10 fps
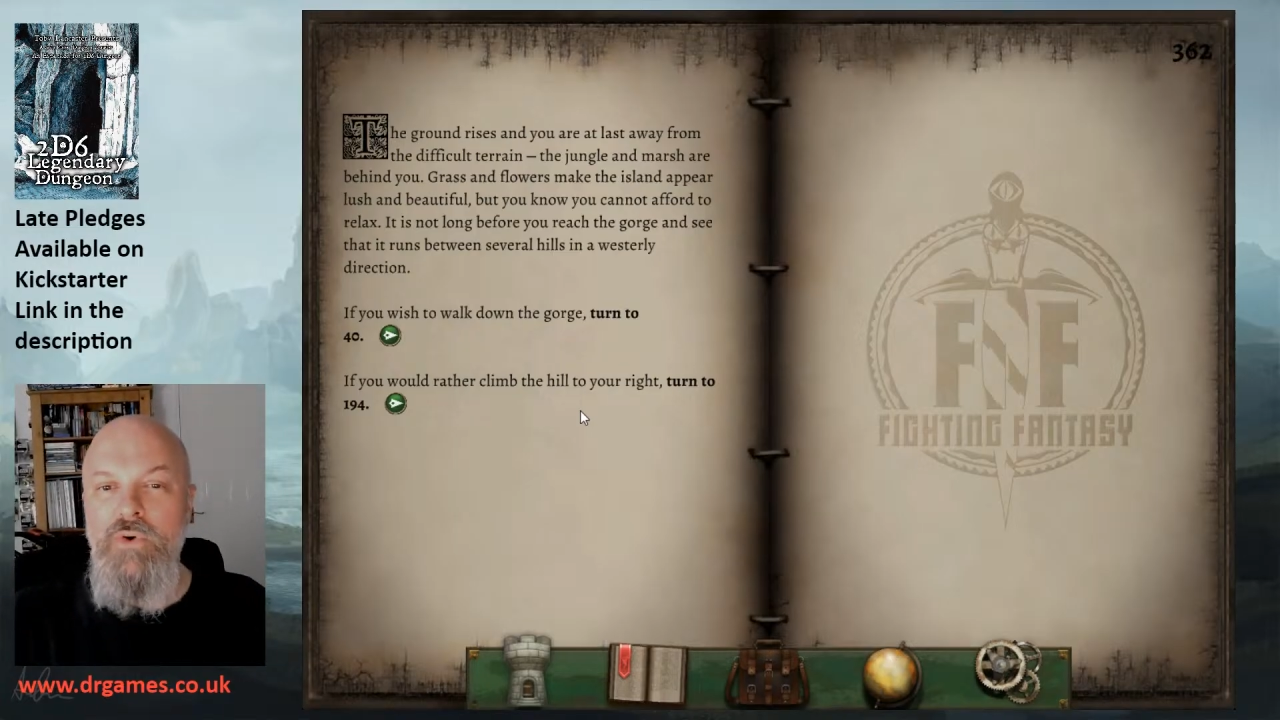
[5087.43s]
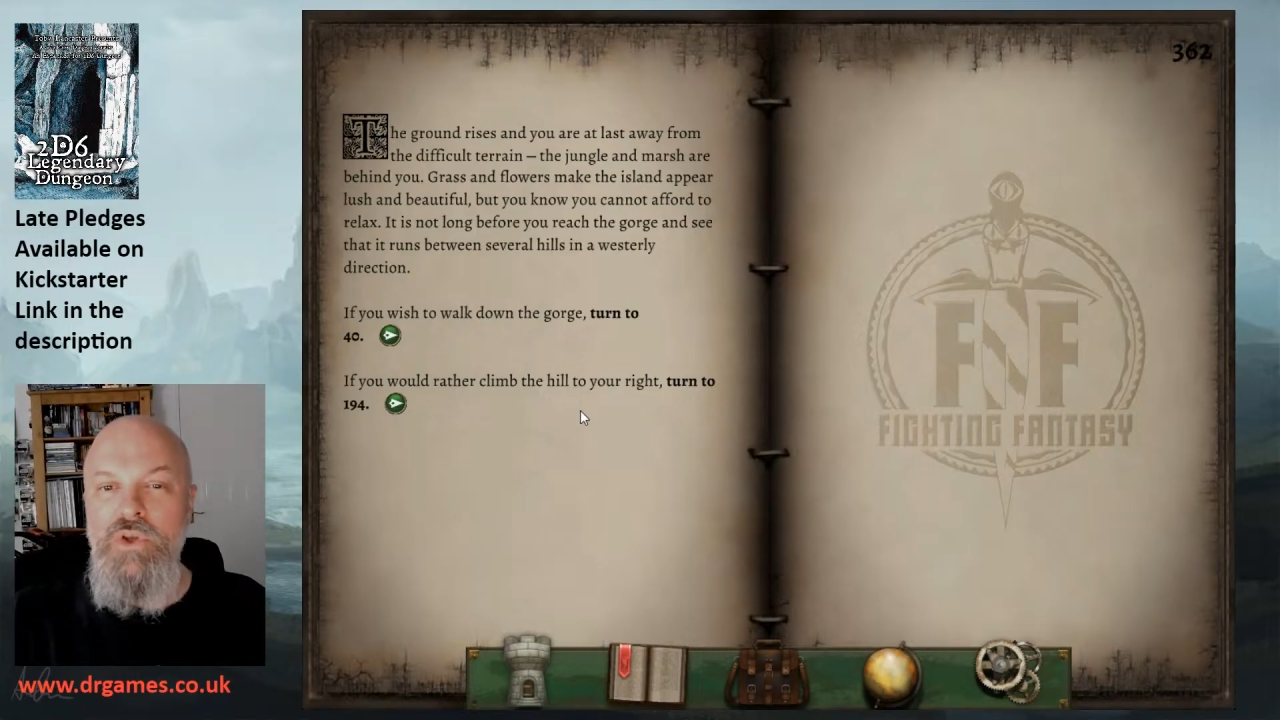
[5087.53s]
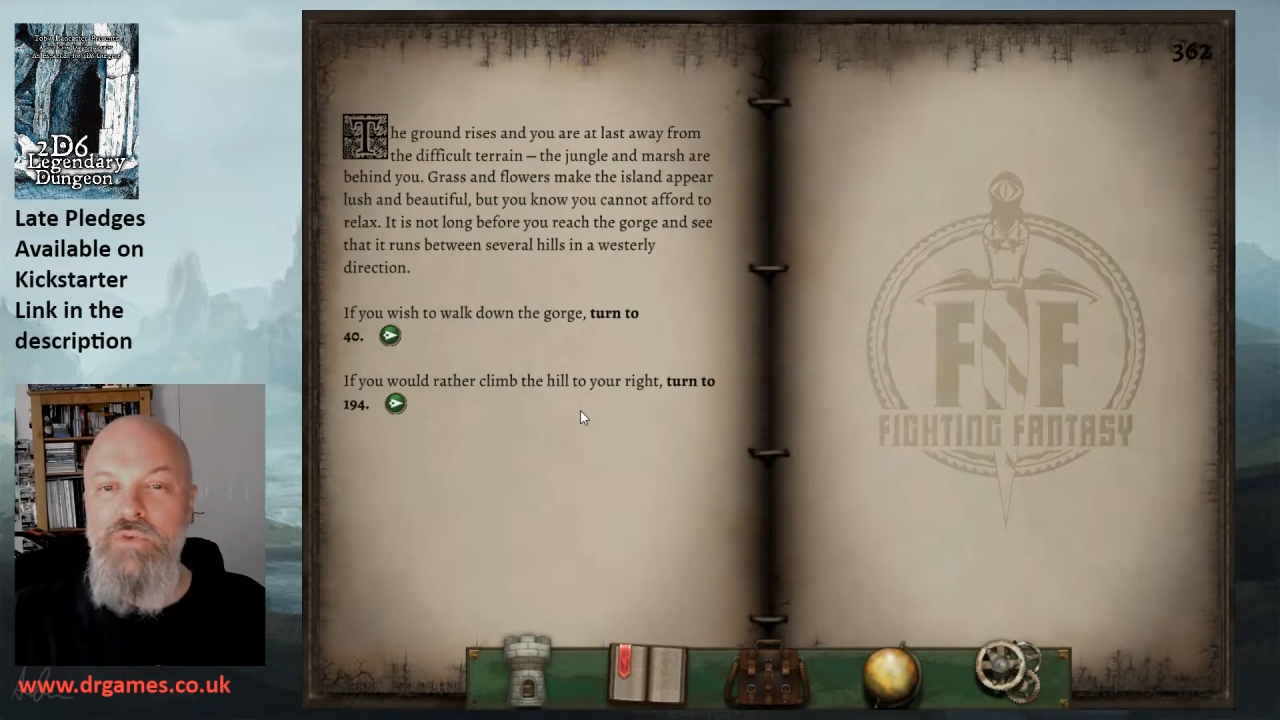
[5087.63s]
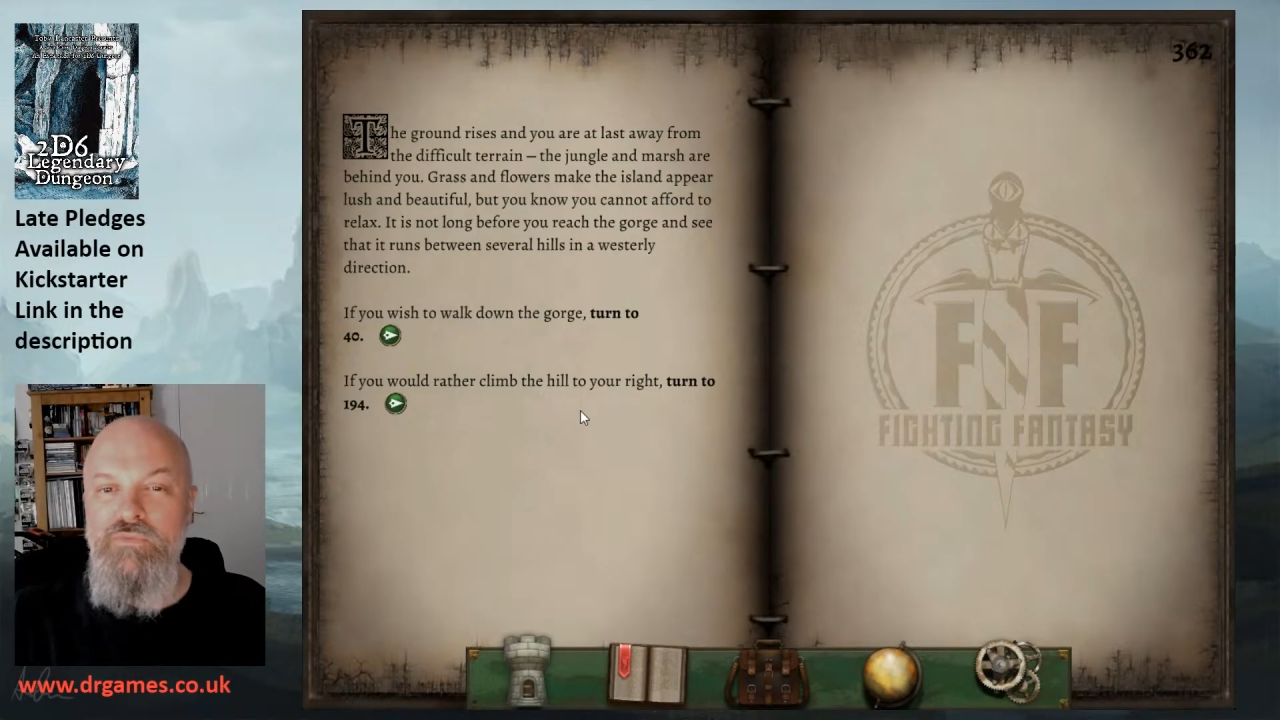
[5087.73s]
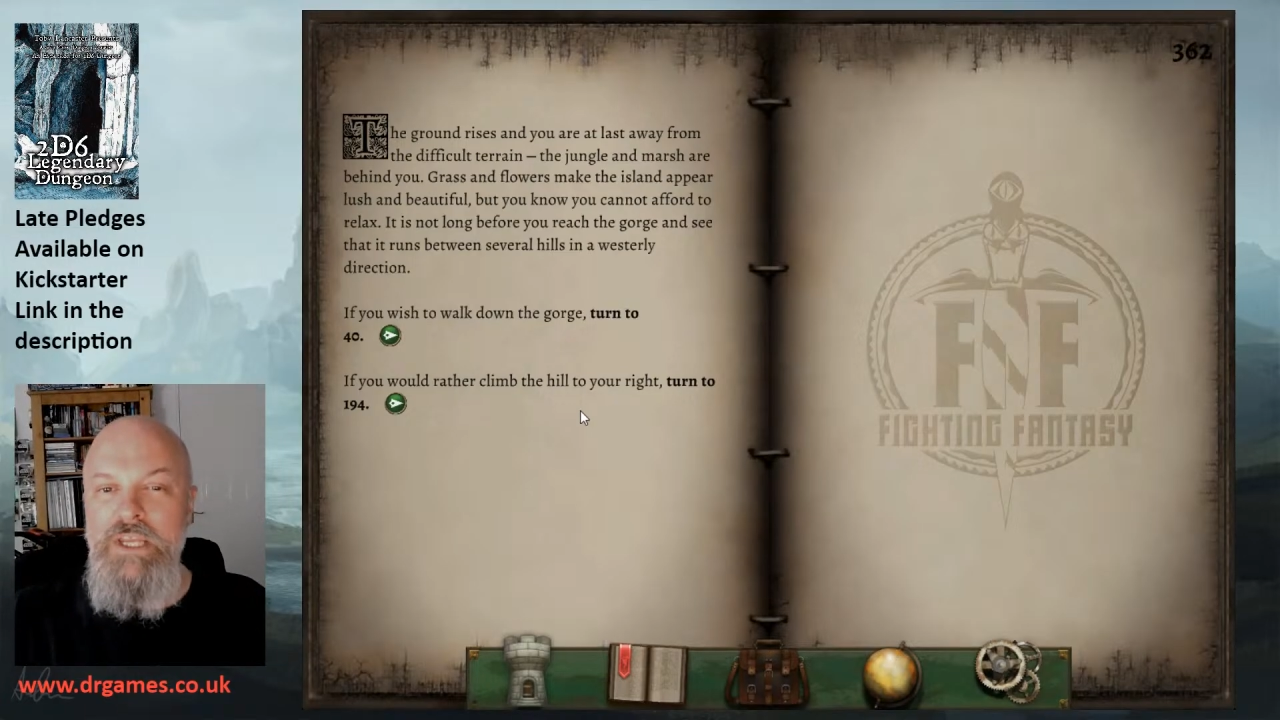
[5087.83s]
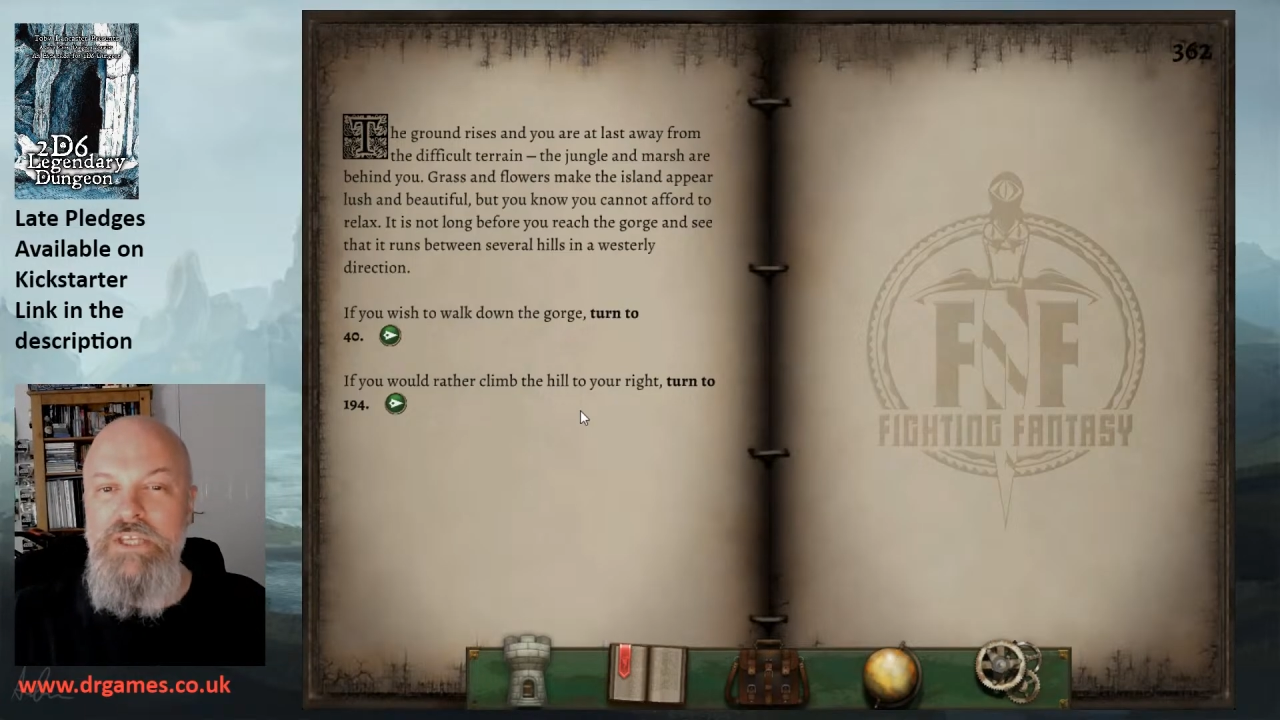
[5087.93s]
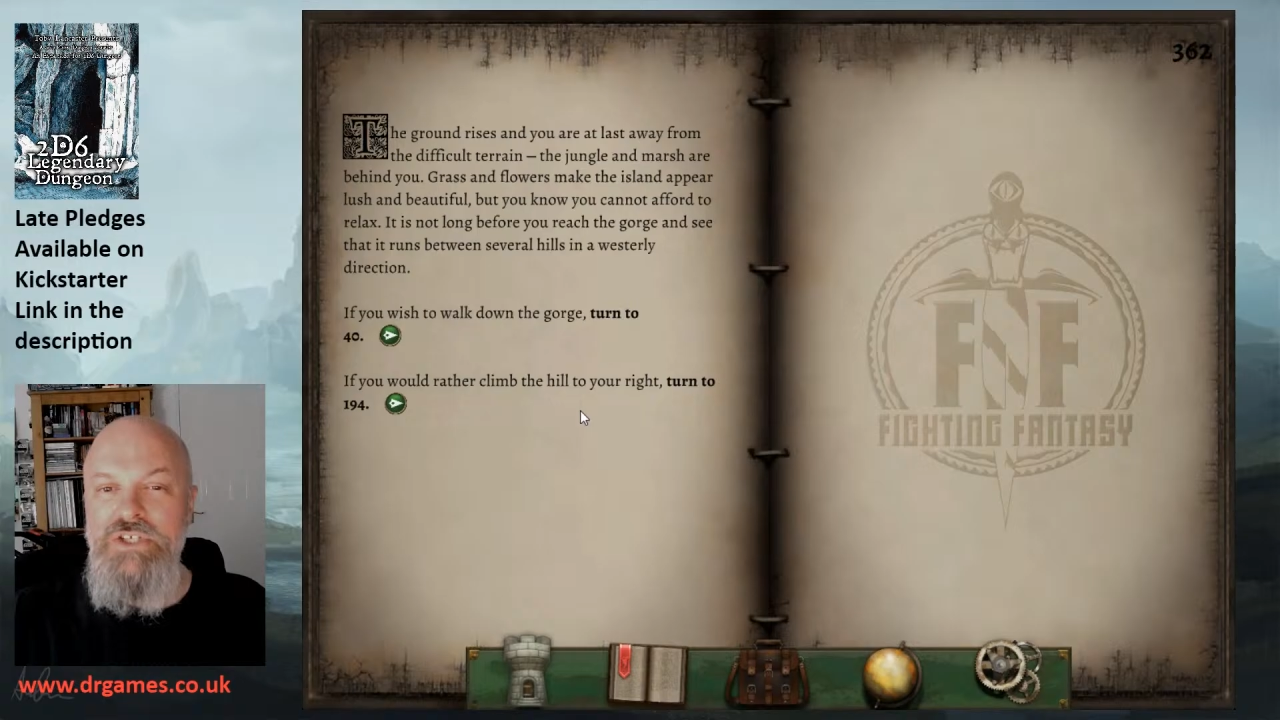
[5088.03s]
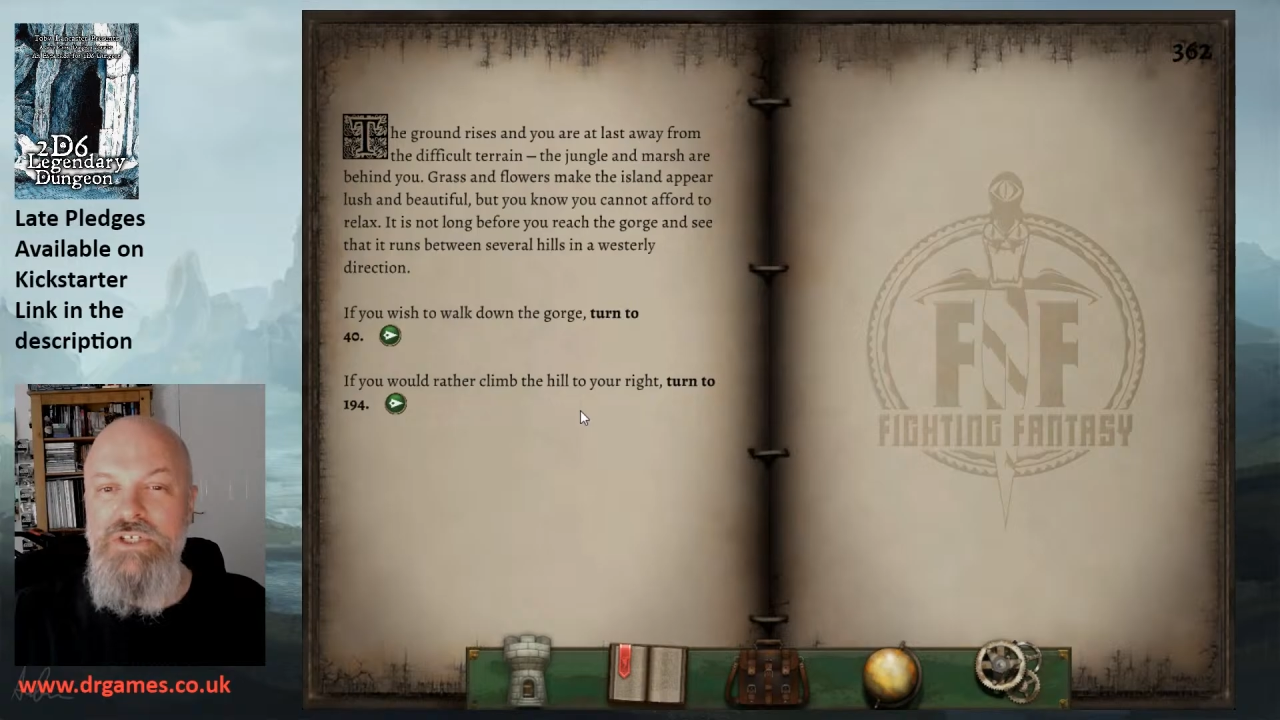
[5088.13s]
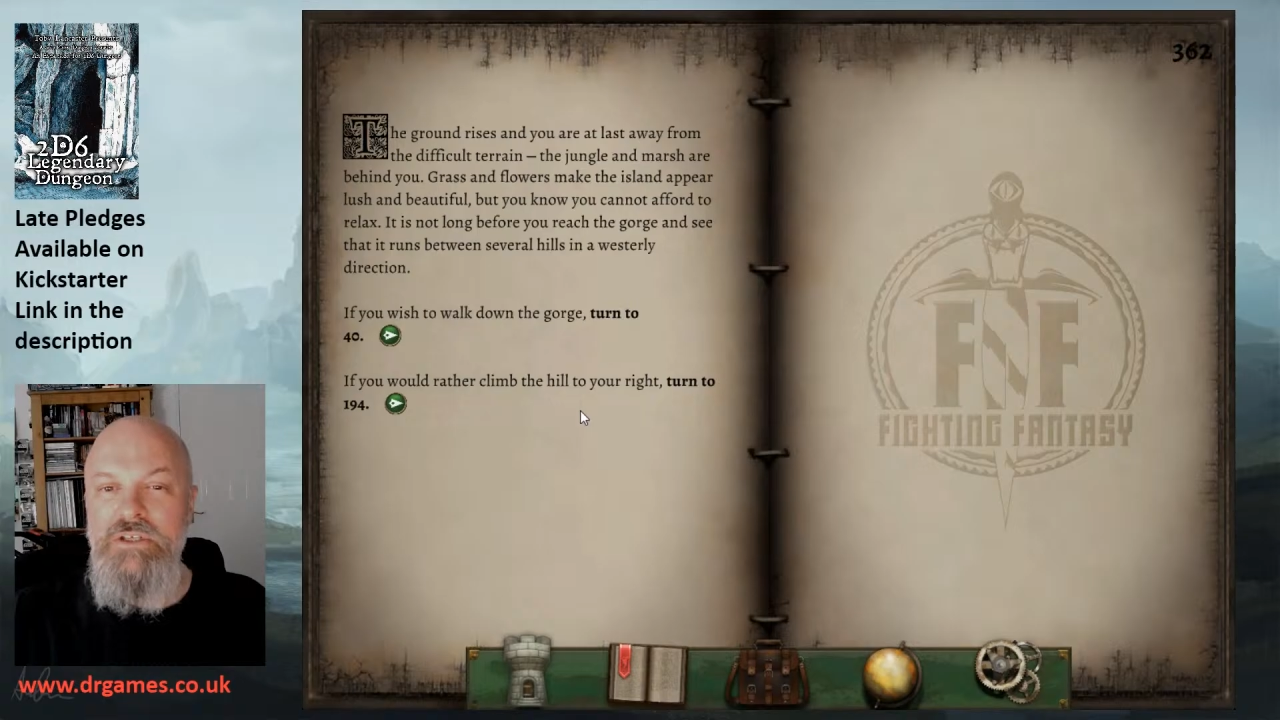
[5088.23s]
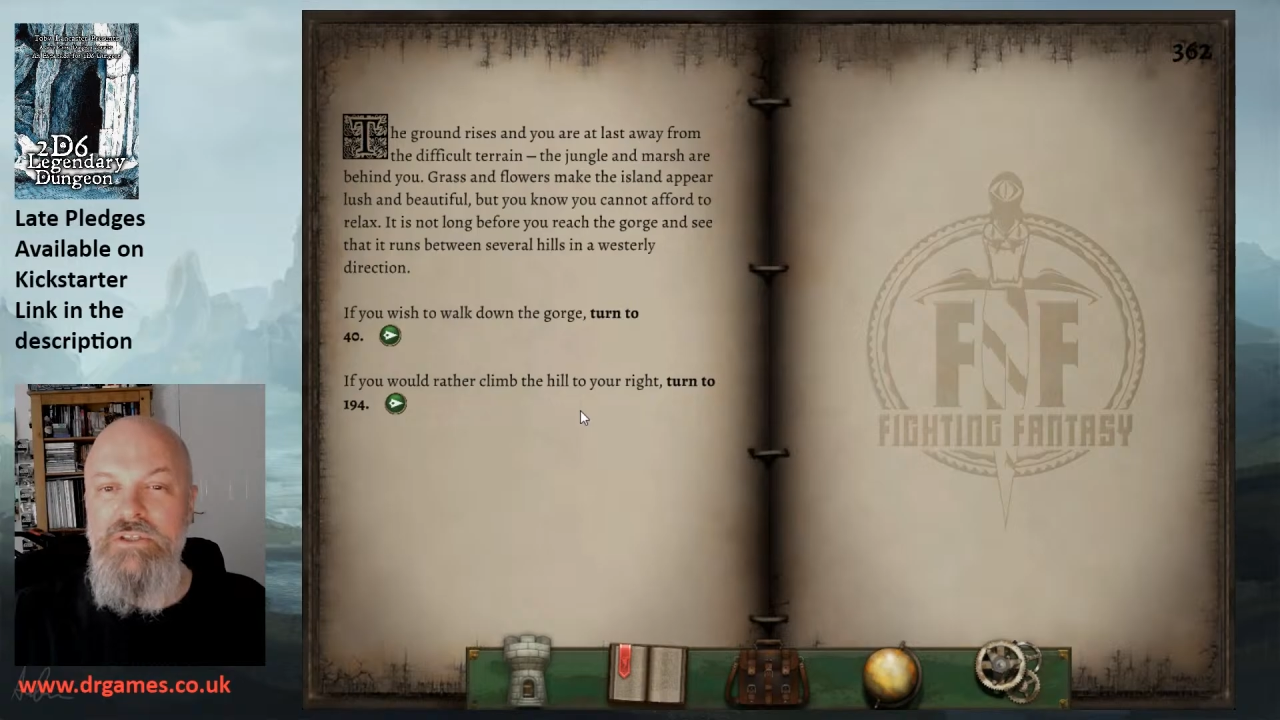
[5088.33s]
you reach